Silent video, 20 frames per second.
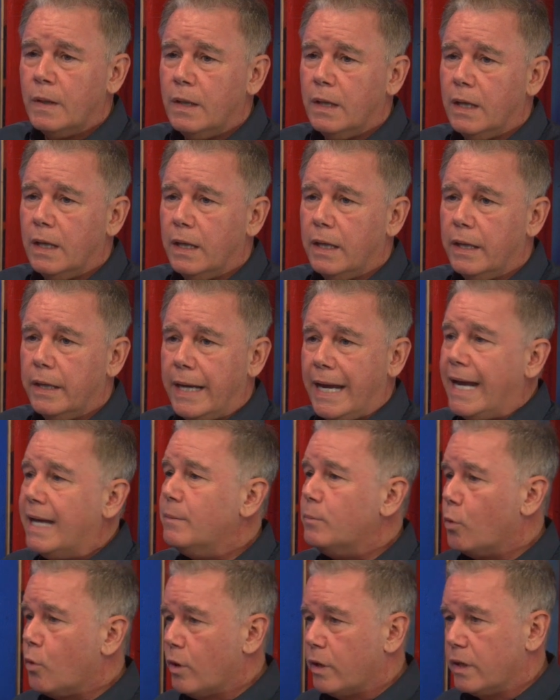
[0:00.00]
uh,
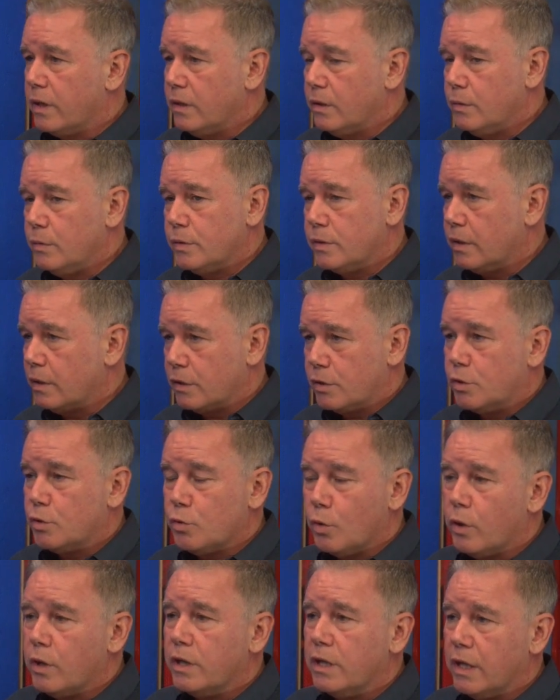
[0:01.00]
Anne Morgan, who's an
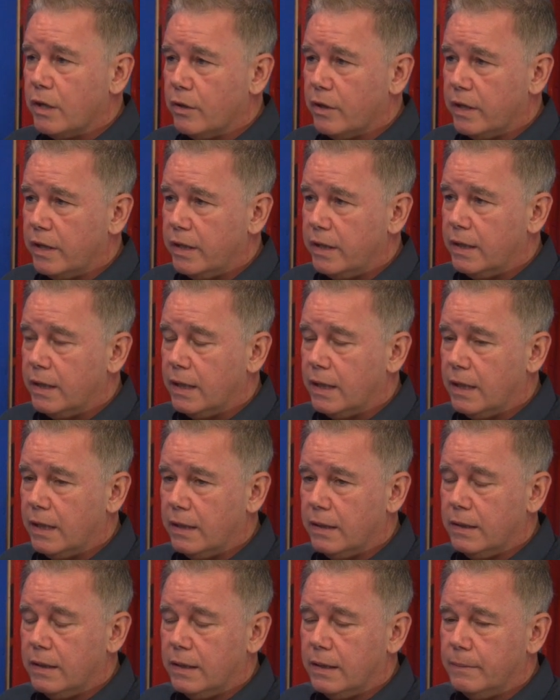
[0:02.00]
extraordinary uh,
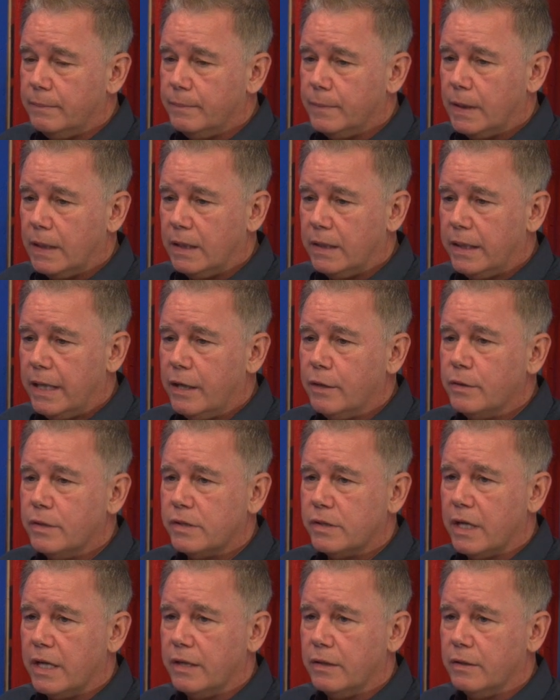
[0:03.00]
uh, uh, hair
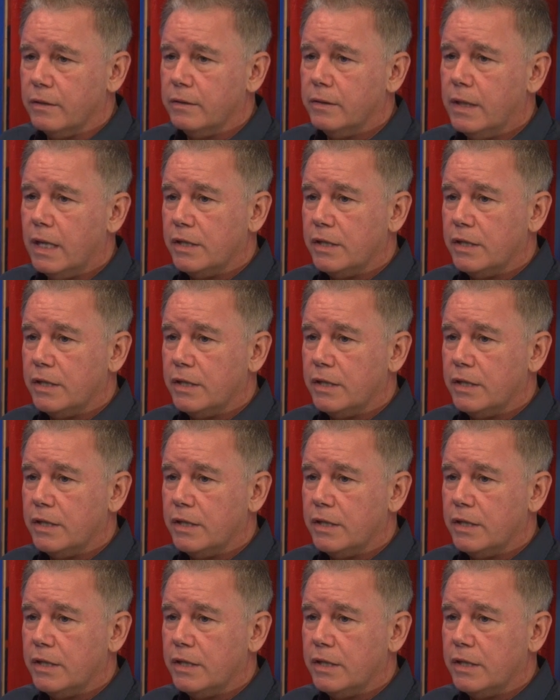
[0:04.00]
designer.